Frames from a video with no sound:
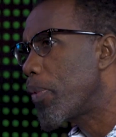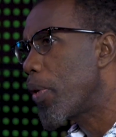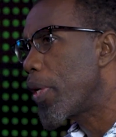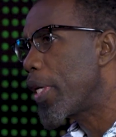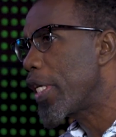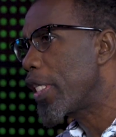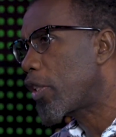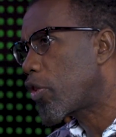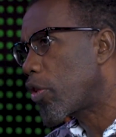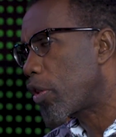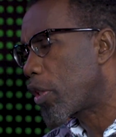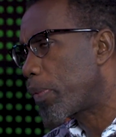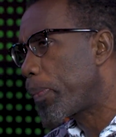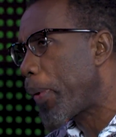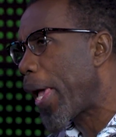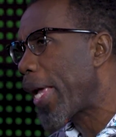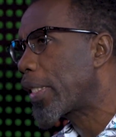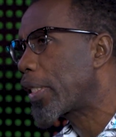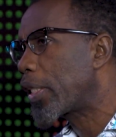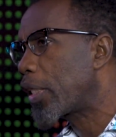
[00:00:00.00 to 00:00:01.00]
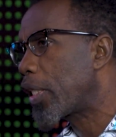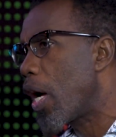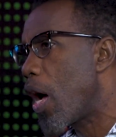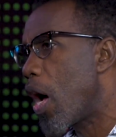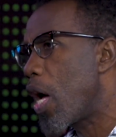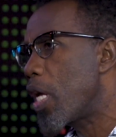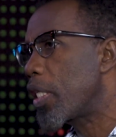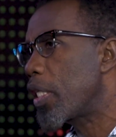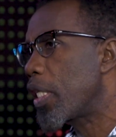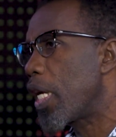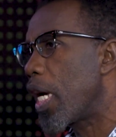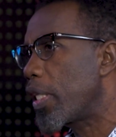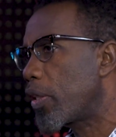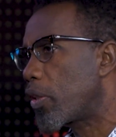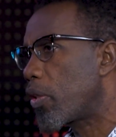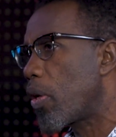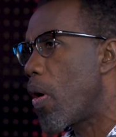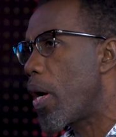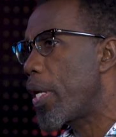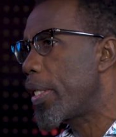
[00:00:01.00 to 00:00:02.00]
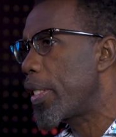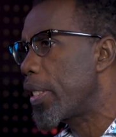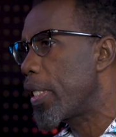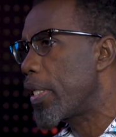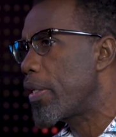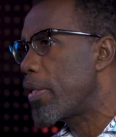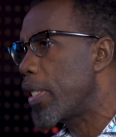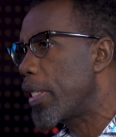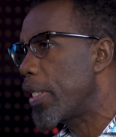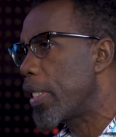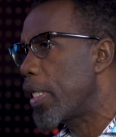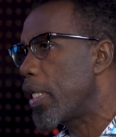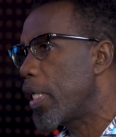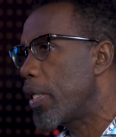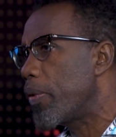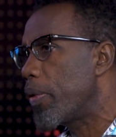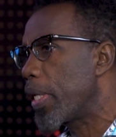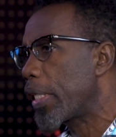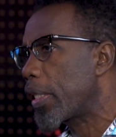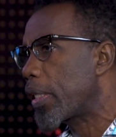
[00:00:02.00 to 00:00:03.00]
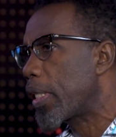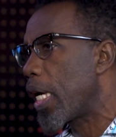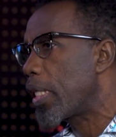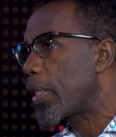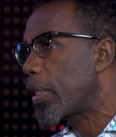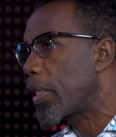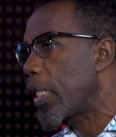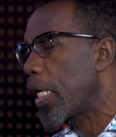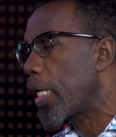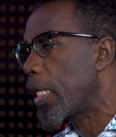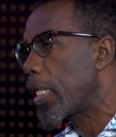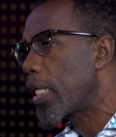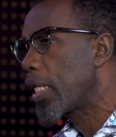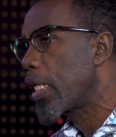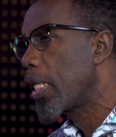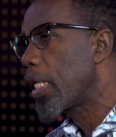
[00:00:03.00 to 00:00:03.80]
more introspection and so on in their lyrics and things.